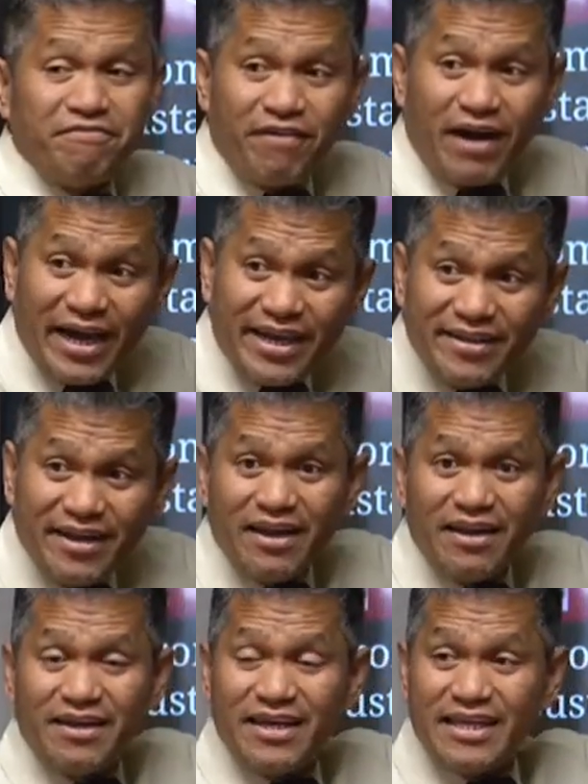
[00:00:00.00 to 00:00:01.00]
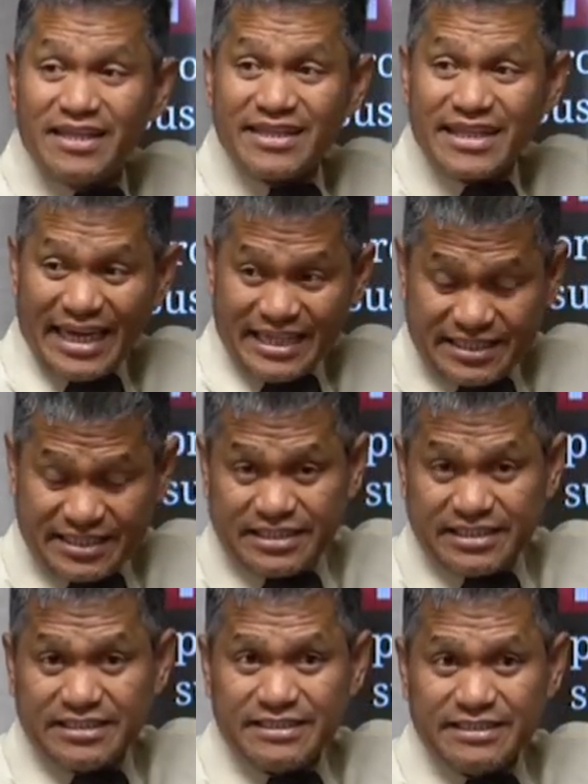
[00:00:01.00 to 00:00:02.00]
final tests.
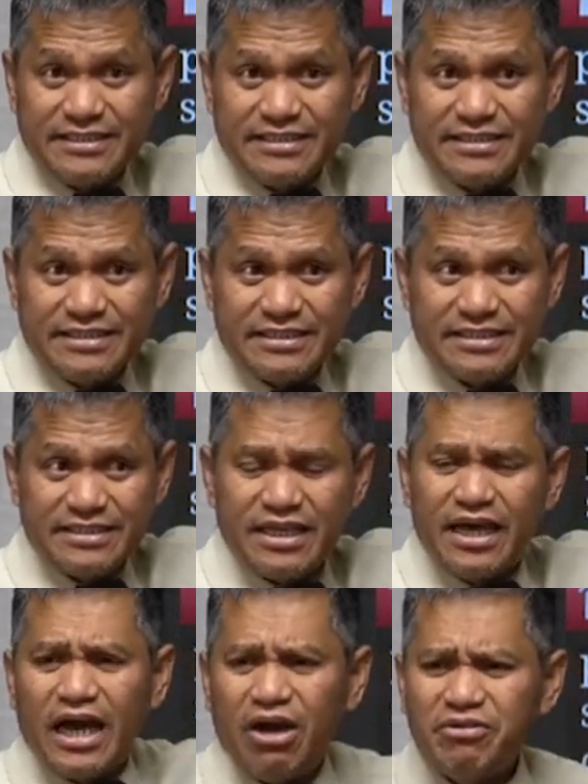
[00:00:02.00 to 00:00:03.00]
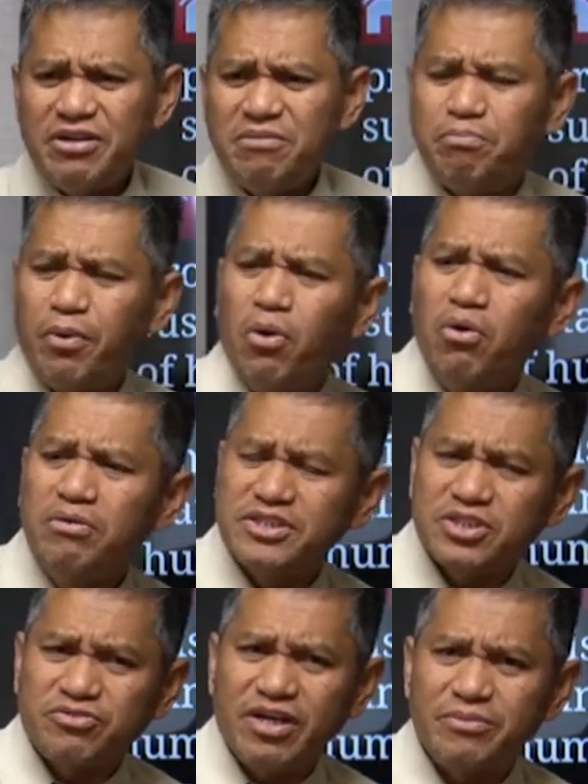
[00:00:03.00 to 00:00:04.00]
How did Paul
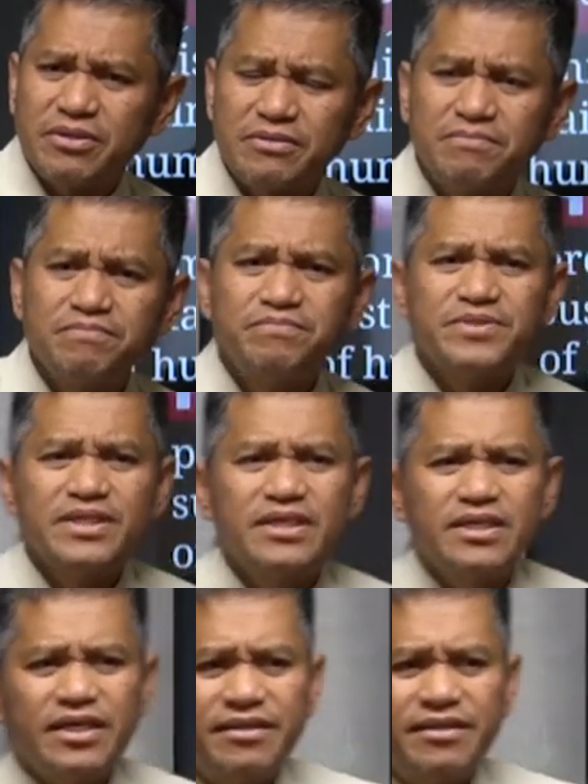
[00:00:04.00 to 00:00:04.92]
describe it? In the